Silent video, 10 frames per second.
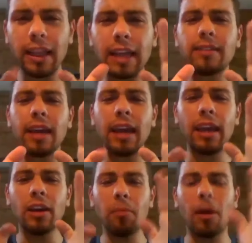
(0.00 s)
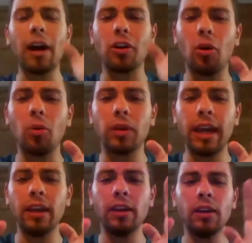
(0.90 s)
Let's say Marco,
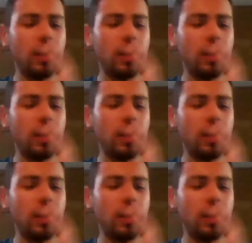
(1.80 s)
okay,